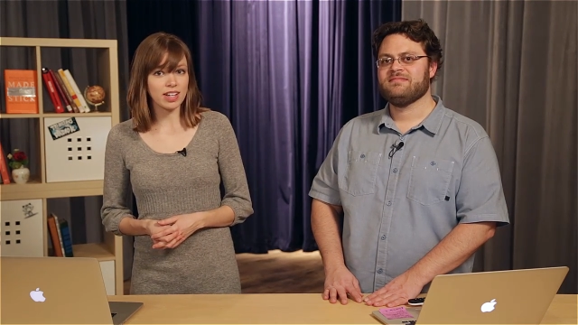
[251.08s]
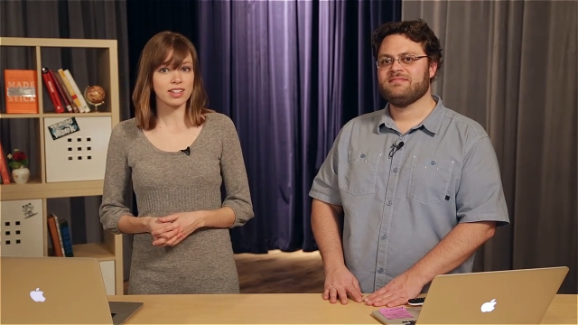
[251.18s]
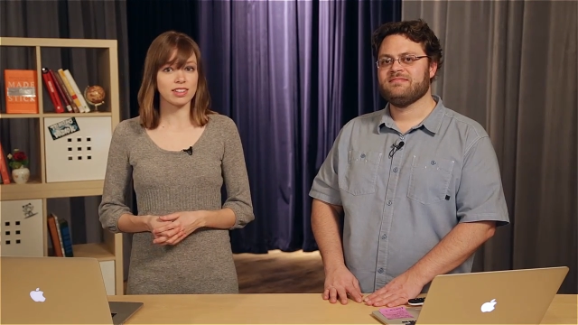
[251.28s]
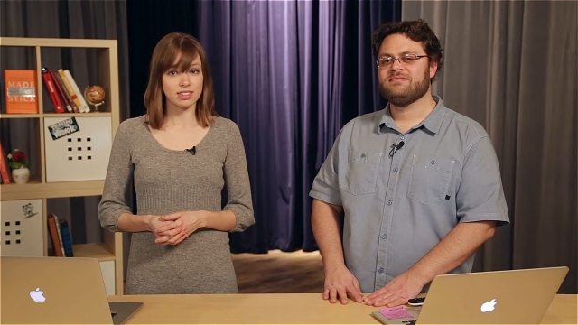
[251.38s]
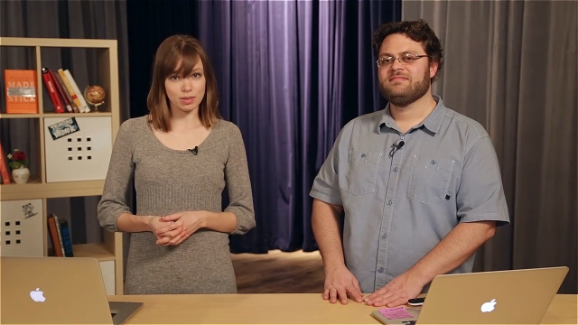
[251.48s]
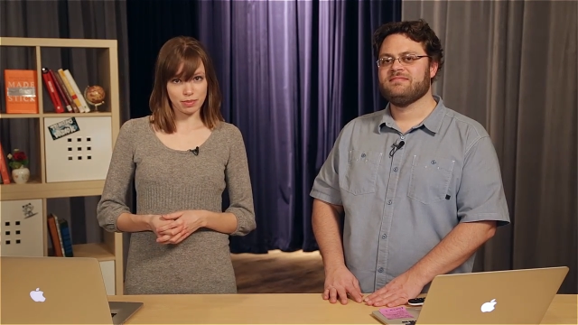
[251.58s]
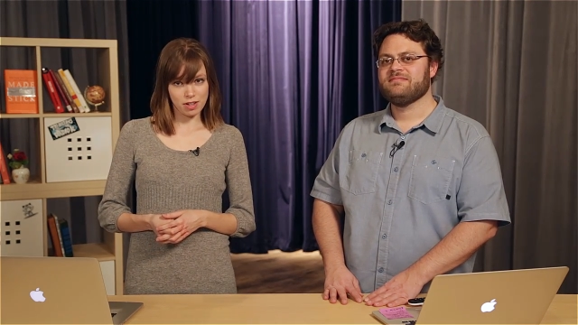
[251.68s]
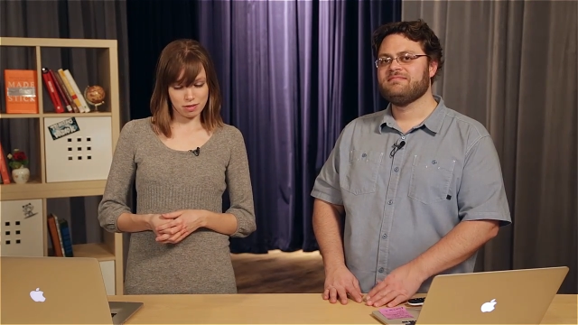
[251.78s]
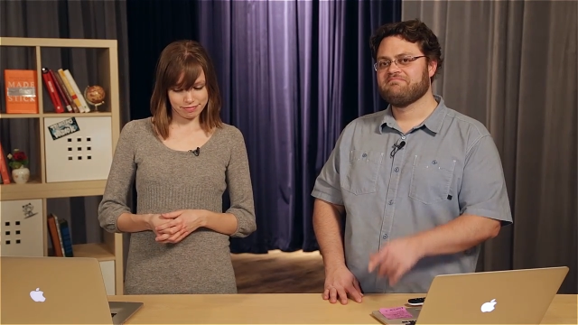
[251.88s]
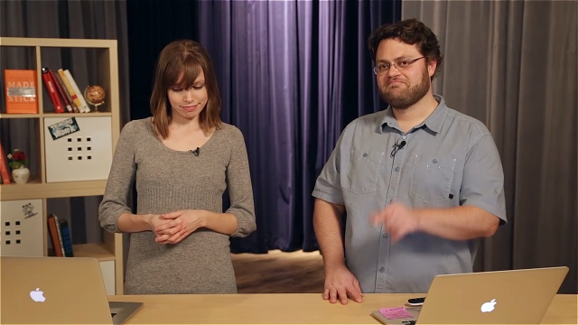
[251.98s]
Speaker 1: and listed
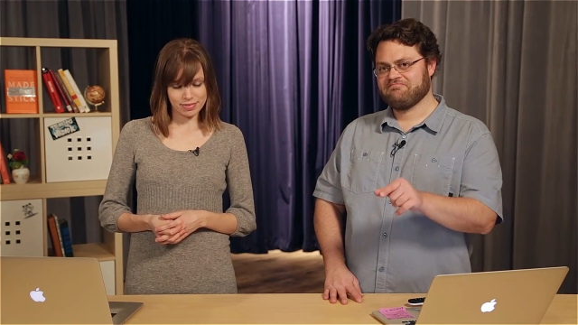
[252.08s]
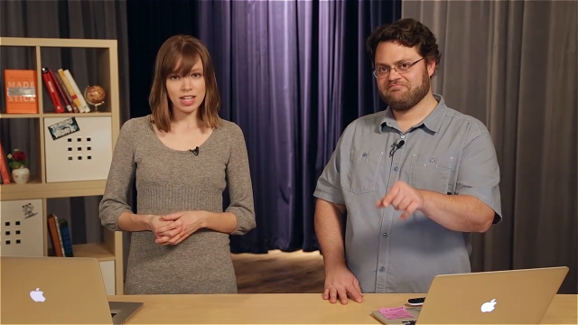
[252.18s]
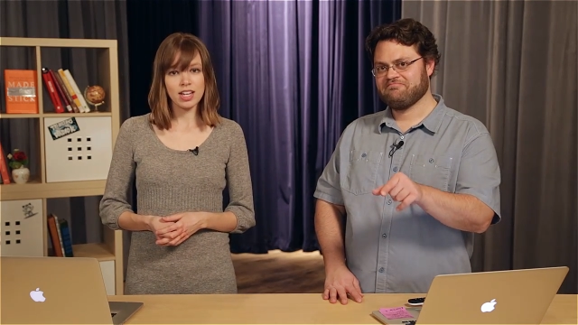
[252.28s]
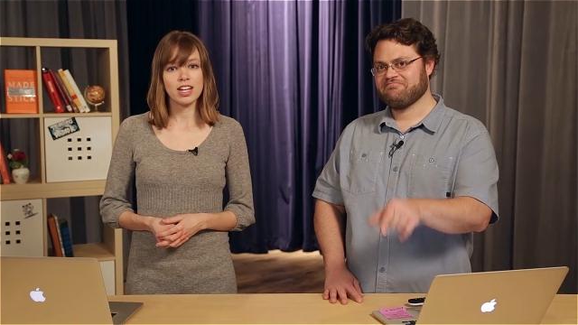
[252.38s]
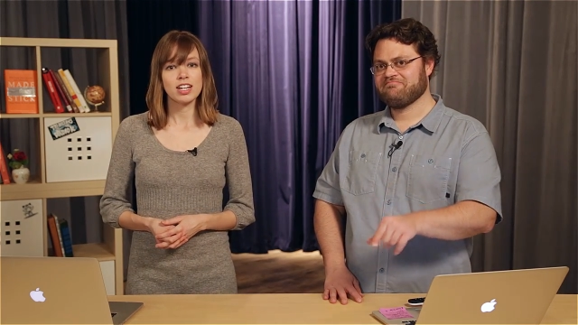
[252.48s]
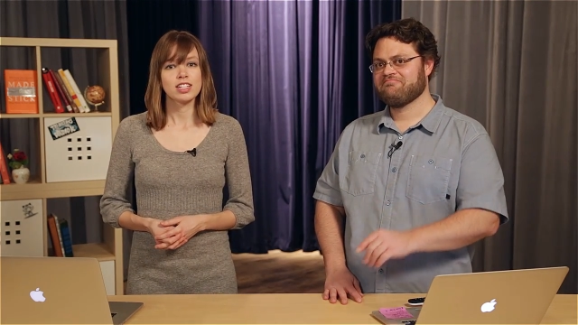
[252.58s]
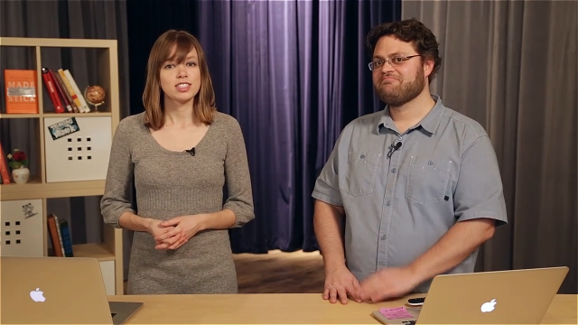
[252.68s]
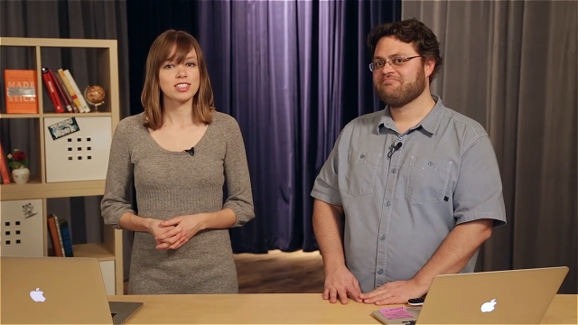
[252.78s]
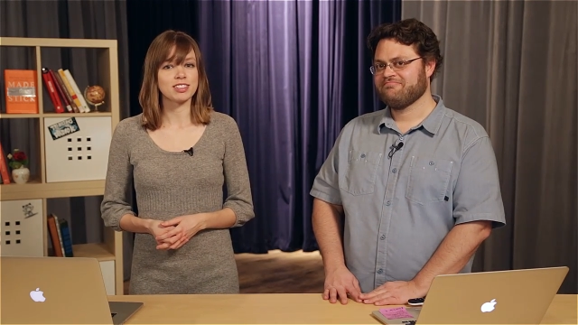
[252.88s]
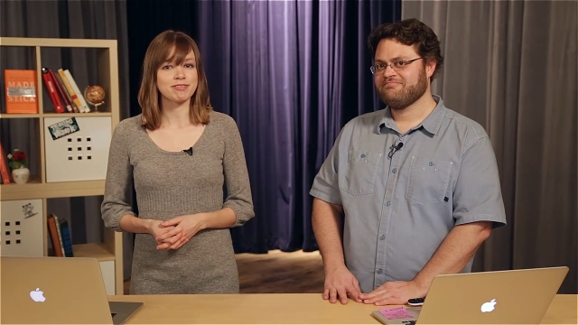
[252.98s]
below.
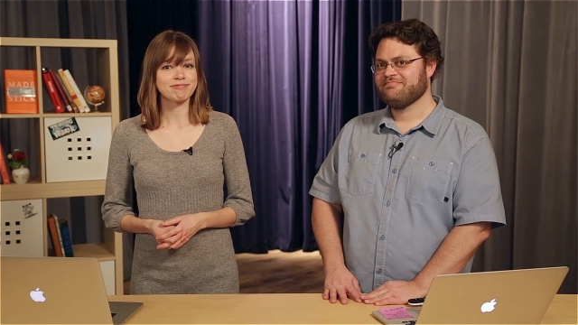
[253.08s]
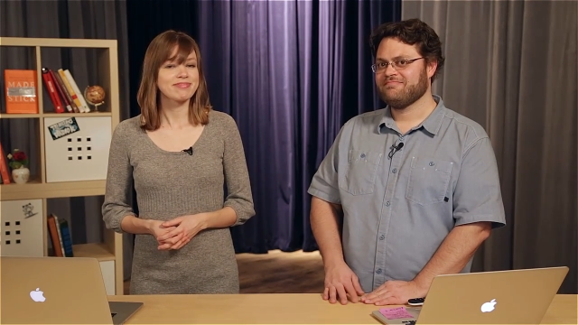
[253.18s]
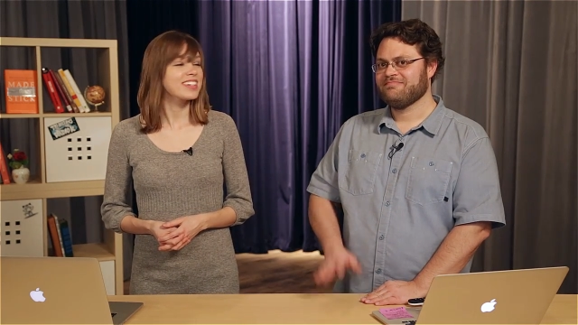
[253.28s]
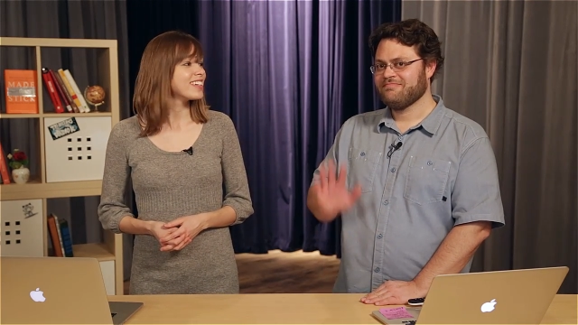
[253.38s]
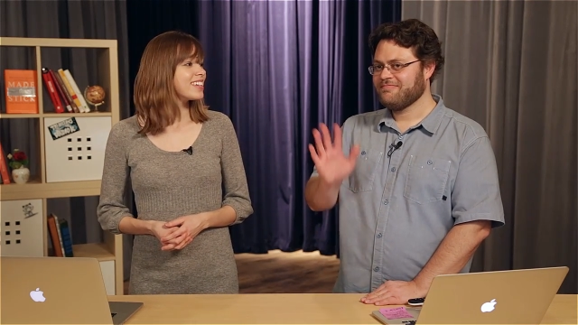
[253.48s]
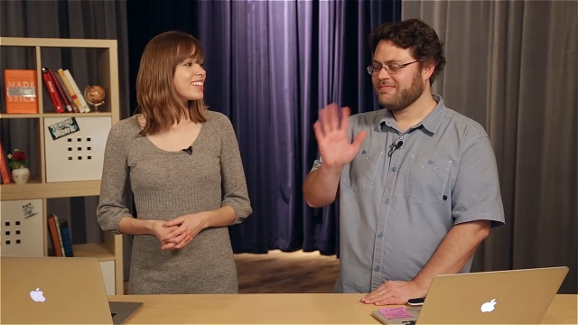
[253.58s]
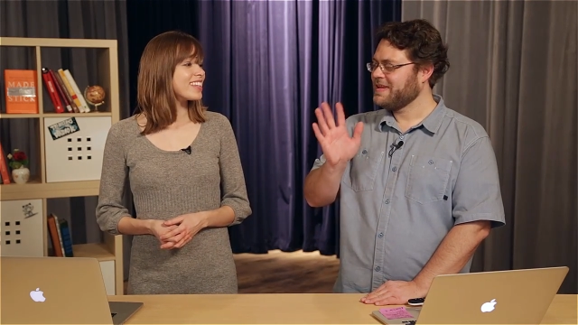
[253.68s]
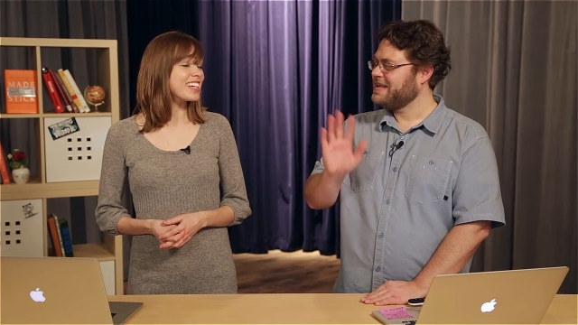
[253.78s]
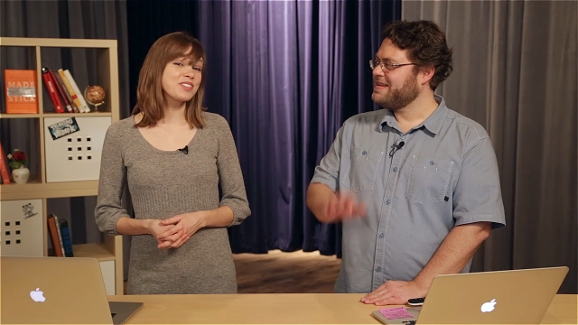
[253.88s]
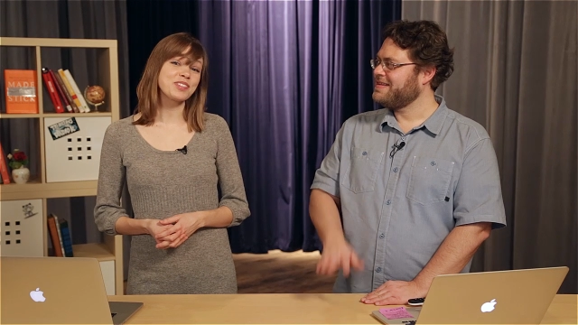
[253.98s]
So
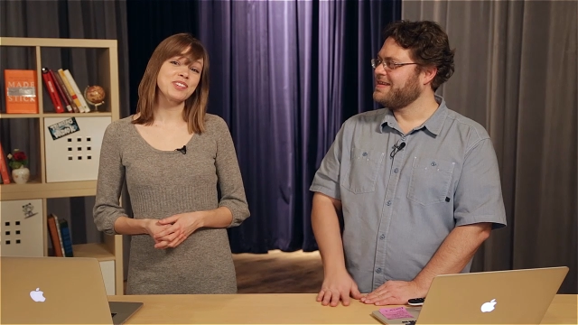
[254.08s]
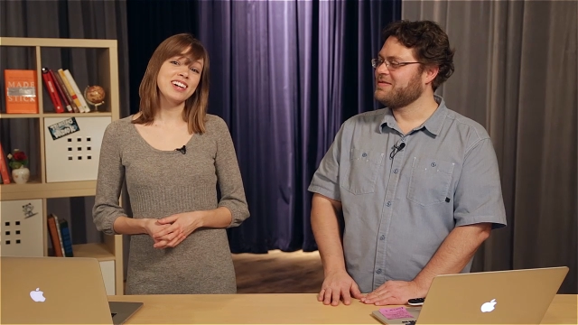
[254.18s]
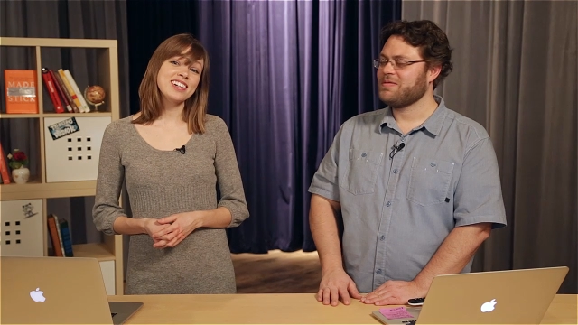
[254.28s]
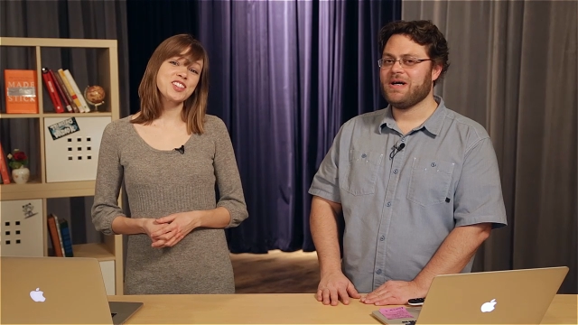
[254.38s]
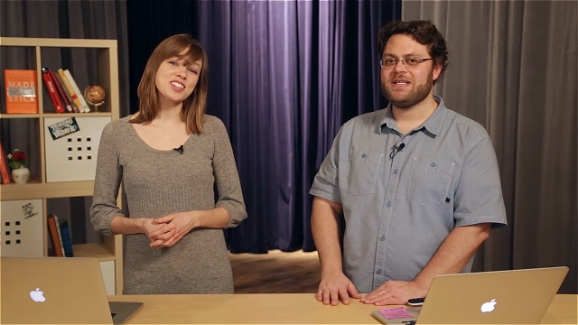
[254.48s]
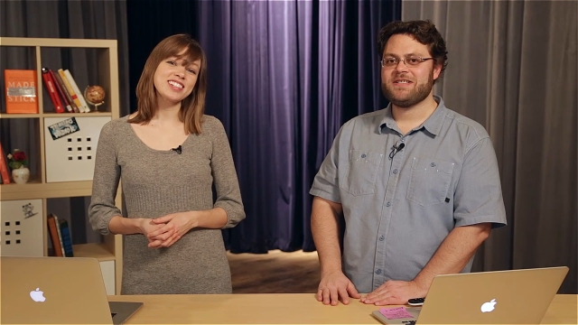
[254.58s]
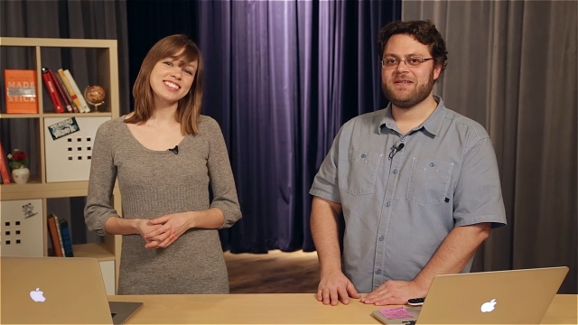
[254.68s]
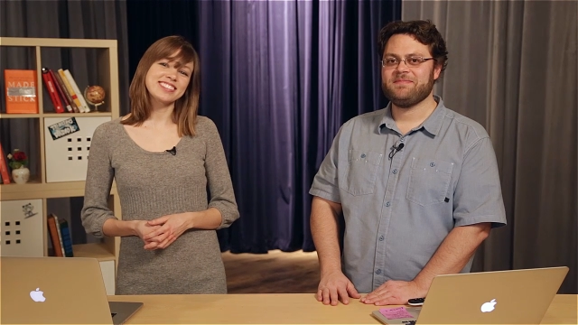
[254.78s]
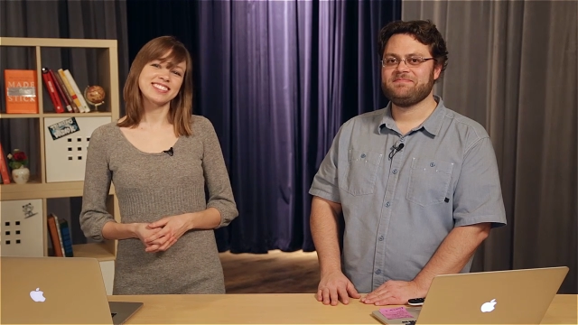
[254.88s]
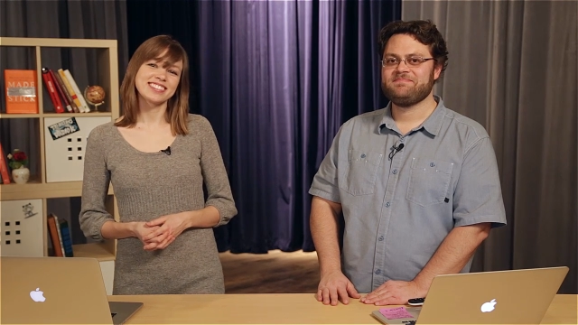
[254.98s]
thanks for thanks watching. For
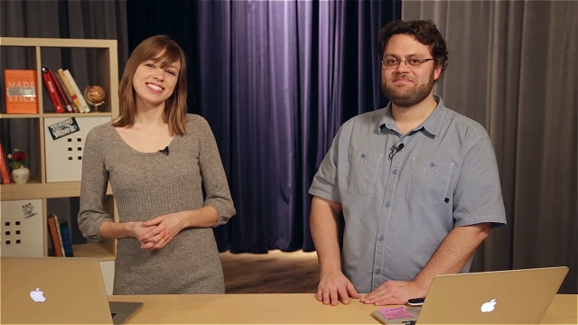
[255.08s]
watching.